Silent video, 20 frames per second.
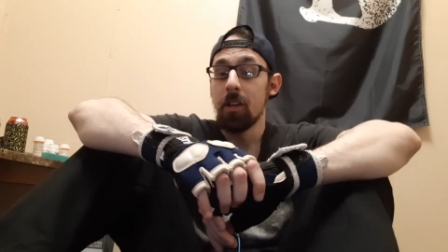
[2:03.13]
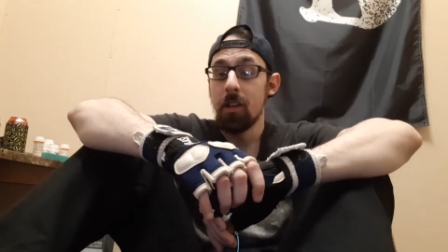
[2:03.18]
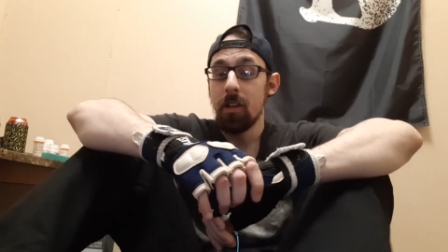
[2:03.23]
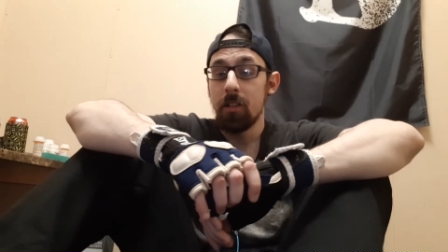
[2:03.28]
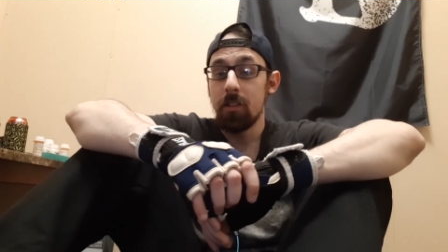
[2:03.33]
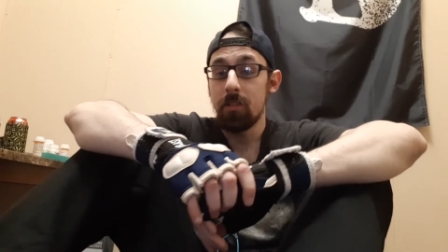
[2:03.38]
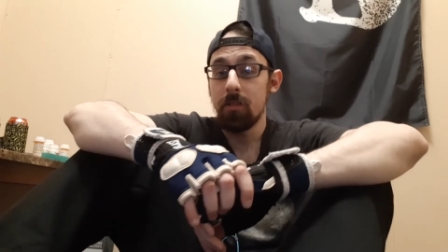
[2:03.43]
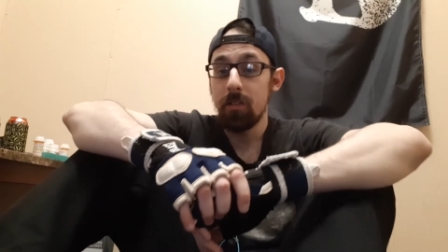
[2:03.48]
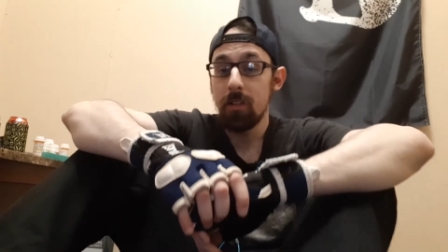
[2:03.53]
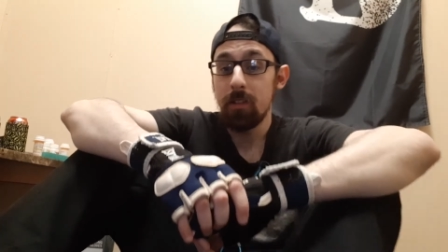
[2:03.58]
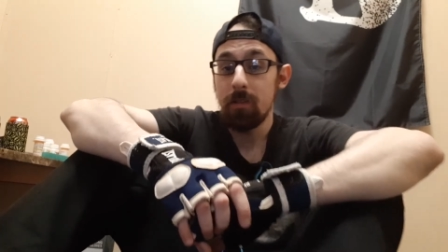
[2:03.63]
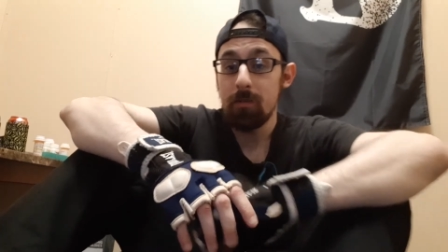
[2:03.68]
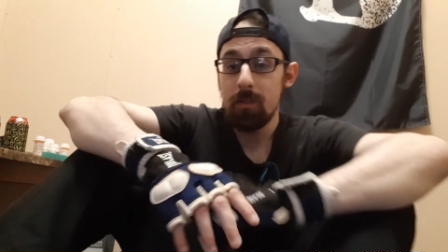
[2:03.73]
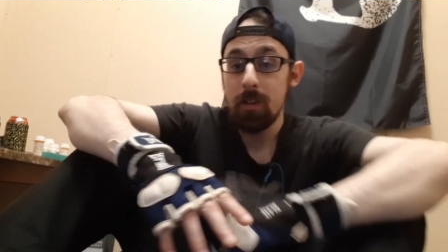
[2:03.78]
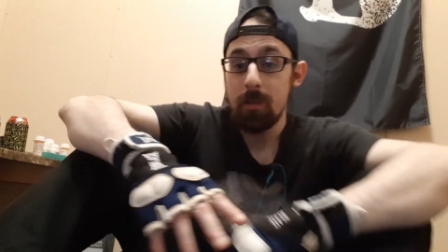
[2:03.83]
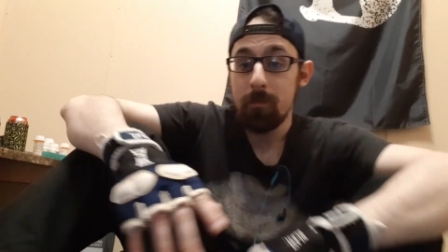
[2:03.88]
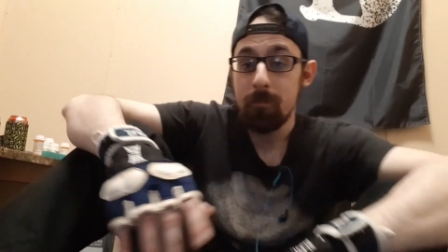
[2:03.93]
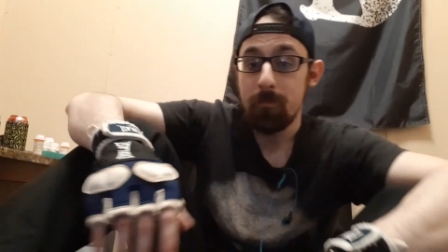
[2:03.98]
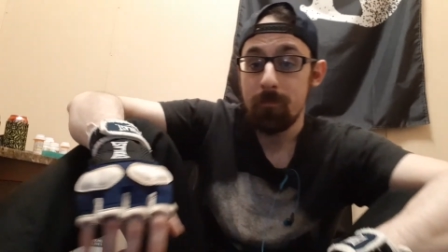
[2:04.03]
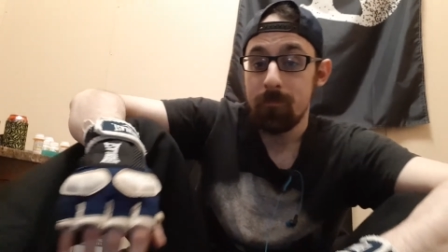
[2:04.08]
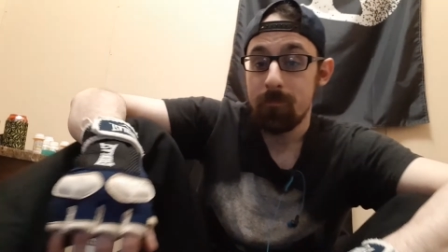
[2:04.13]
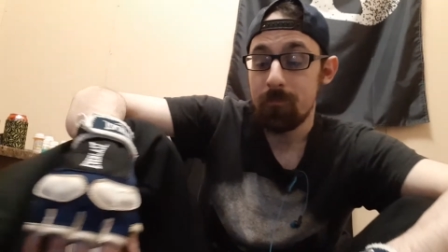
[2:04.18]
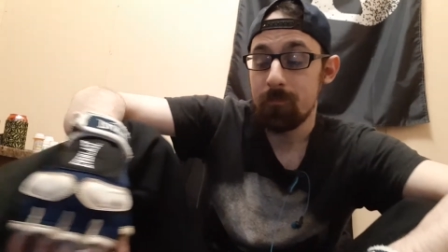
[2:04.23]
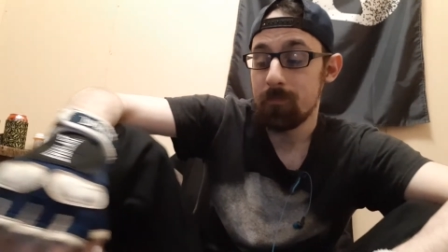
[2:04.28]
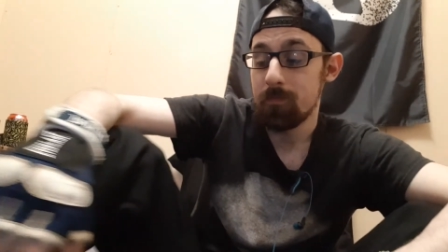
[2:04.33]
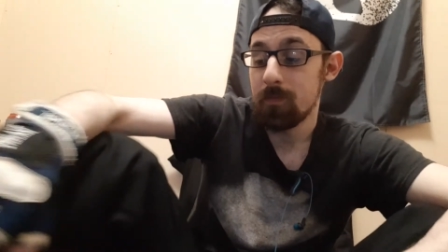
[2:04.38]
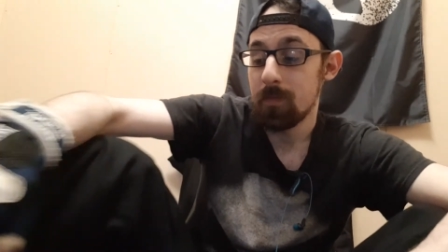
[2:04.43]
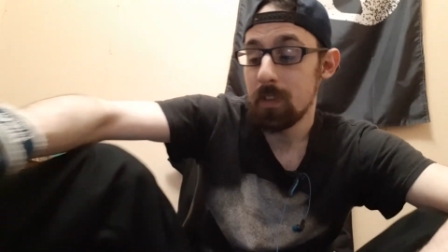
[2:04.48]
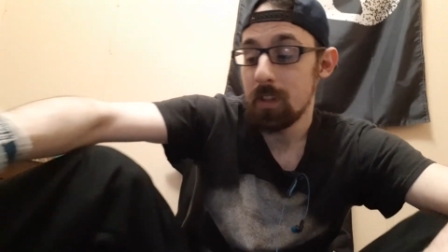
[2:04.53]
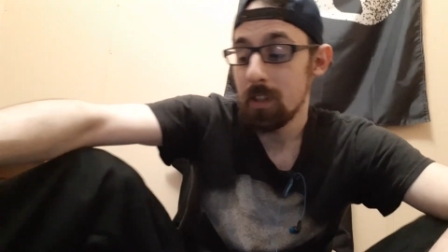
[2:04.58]
So anyway,
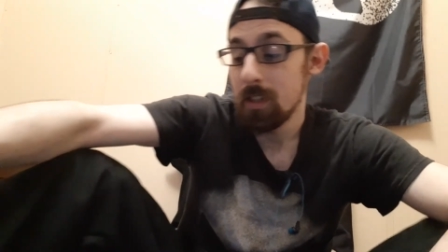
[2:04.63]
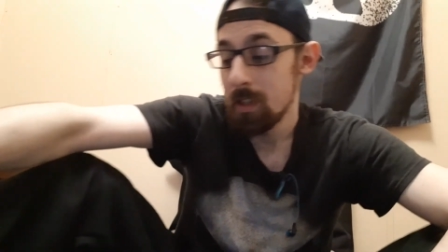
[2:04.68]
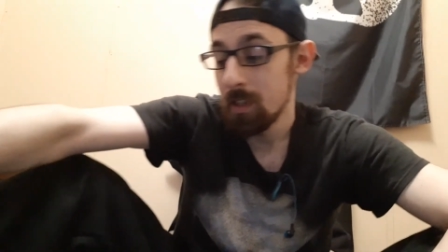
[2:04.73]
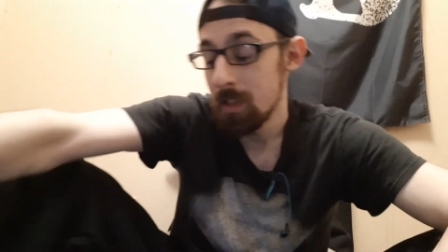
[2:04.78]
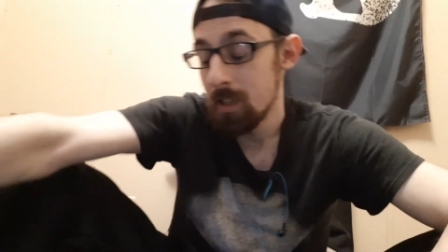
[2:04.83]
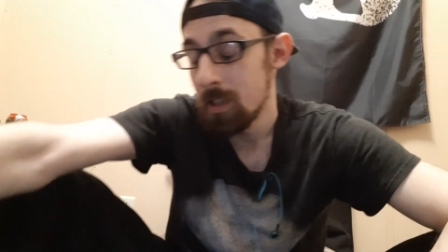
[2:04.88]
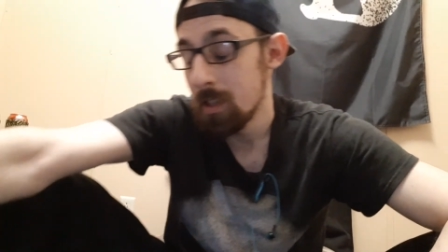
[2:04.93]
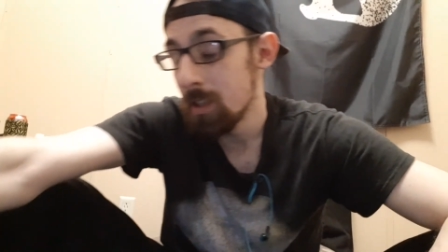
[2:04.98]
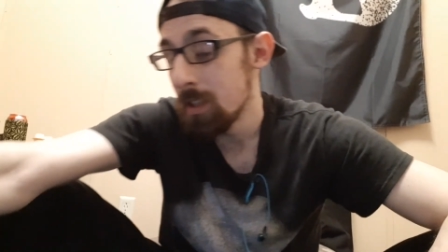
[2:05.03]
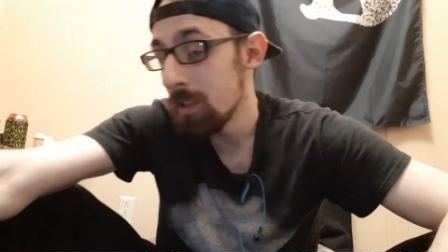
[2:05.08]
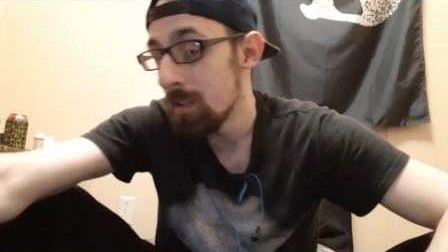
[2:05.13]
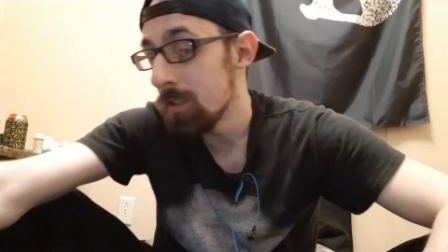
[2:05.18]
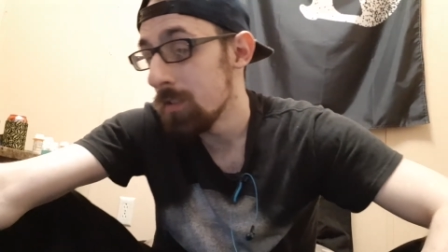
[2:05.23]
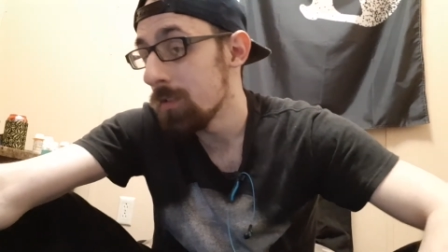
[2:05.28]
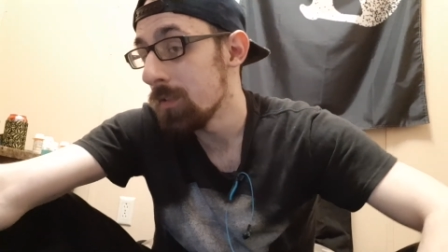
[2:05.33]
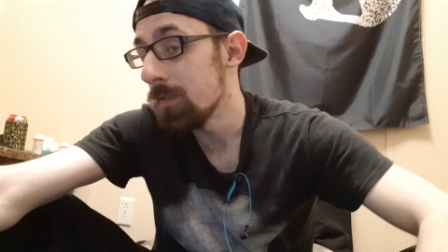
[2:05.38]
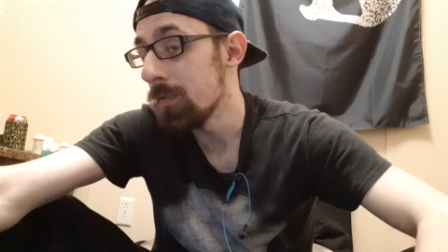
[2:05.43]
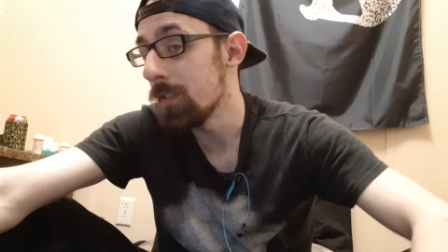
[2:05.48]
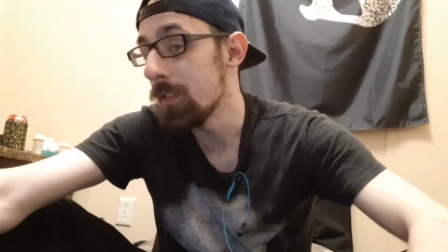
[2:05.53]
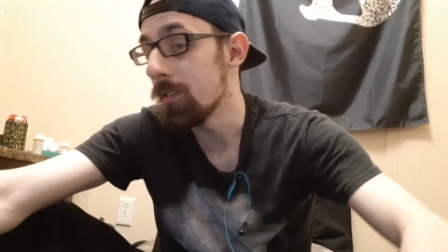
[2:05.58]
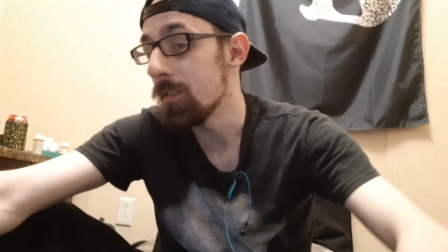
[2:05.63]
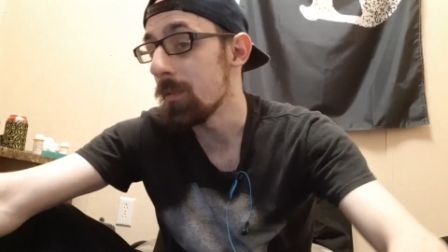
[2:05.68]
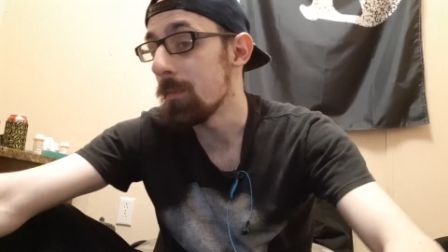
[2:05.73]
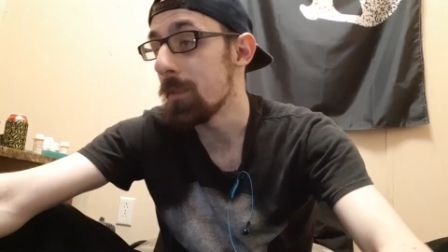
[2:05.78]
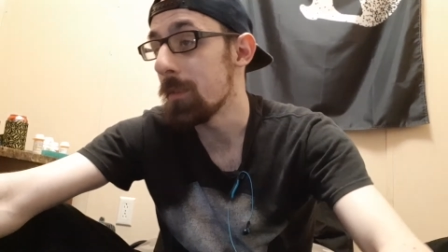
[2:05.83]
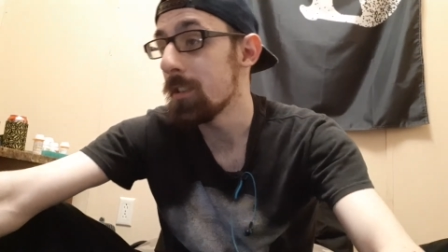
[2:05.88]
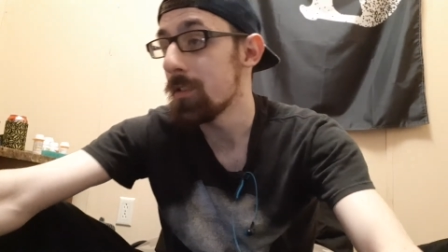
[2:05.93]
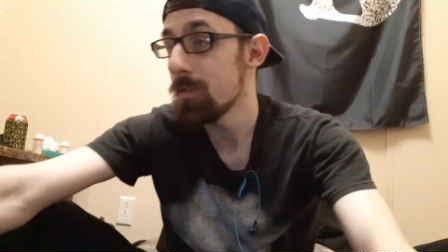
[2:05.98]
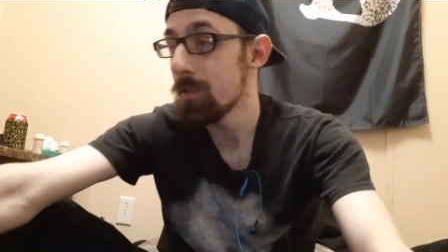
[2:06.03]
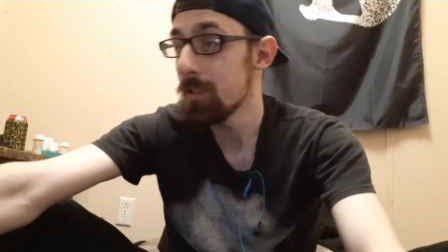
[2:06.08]
via the
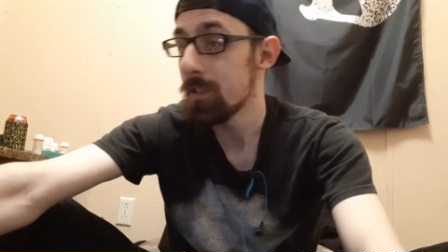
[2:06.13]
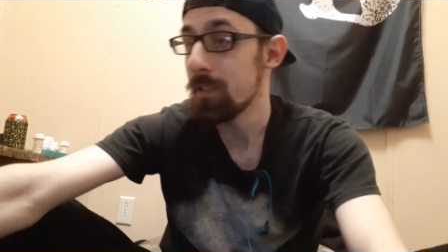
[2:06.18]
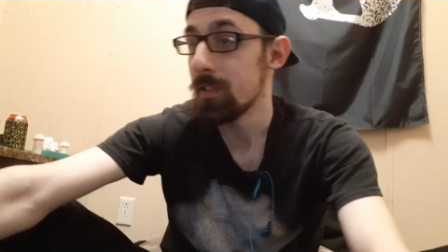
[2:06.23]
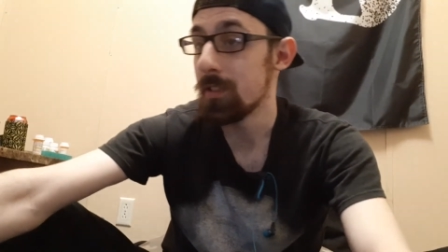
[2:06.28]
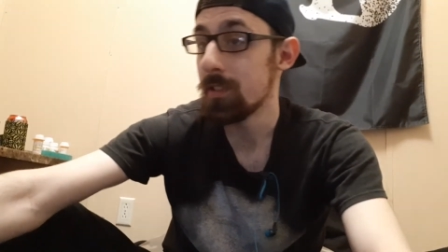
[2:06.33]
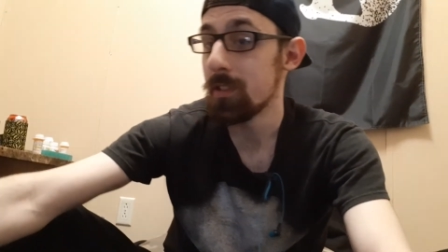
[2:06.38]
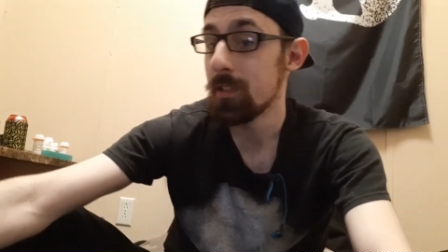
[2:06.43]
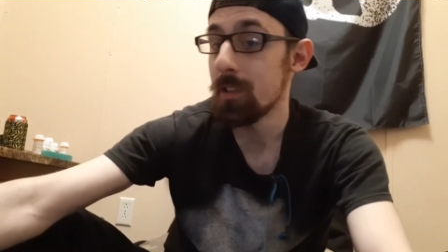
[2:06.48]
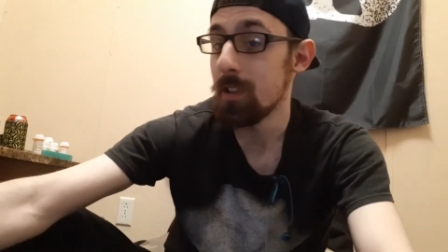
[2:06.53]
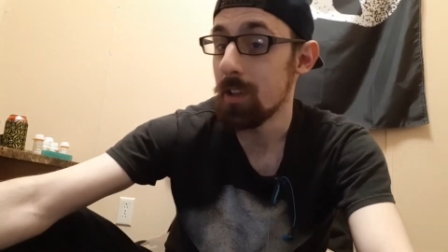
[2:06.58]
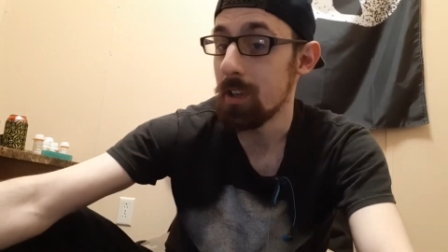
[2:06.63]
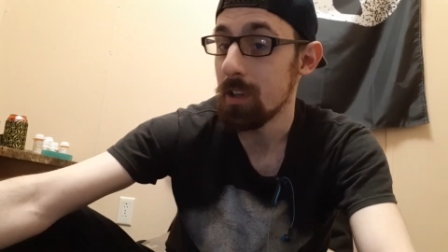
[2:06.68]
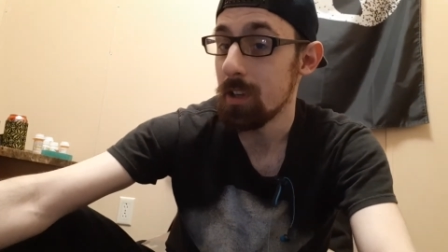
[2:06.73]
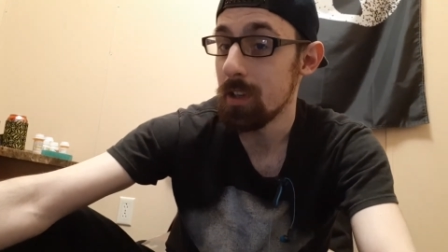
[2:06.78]
Matrix.